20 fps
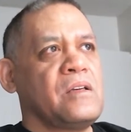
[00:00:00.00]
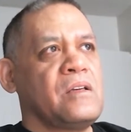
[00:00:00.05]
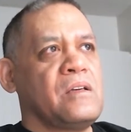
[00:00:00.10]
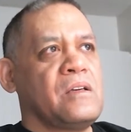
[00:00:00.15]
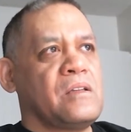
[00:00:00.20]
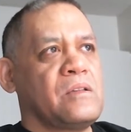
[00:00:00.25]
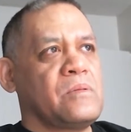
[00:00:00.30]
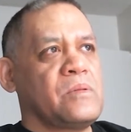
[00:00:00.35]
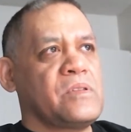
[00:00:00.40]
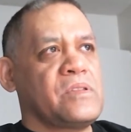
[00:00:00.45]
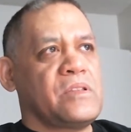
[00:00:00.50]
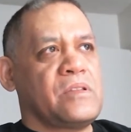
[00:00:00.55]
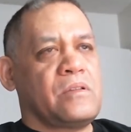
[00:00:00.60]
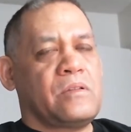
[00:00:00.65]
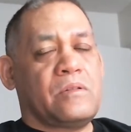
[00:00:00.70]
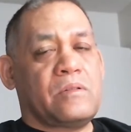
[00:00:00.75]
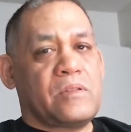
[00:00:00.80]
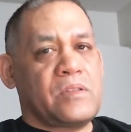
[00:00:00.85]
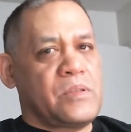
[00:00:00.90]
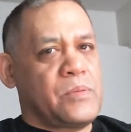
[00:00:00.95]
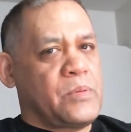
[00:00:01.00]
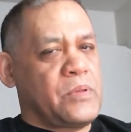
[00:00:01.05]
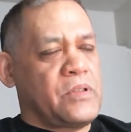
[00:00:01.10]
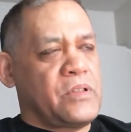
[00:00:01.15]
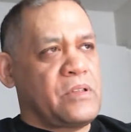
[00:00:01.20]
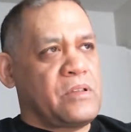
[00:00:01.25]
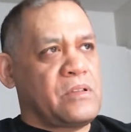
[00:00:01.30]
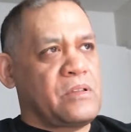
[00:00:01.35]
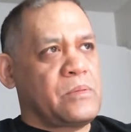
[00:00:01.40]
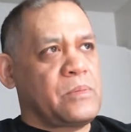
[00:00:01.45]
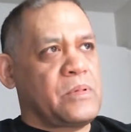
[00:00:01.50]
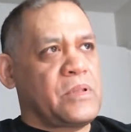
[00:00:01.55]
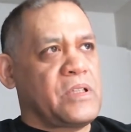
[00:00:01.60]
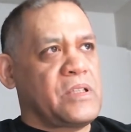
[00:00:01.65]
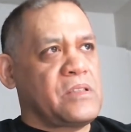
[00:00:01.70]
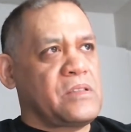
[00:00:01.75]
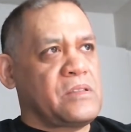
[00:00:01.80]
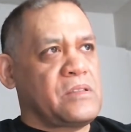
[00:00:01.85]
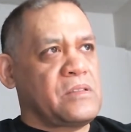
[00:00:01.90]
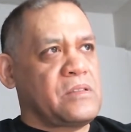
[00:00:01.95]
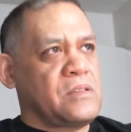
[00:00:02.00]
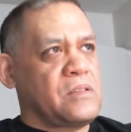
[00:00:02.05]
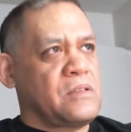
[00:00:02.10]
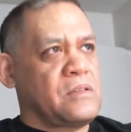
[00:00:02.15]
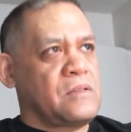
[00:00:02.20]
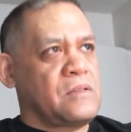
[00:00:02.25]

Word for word: and then we see the Holy Spirit in other places.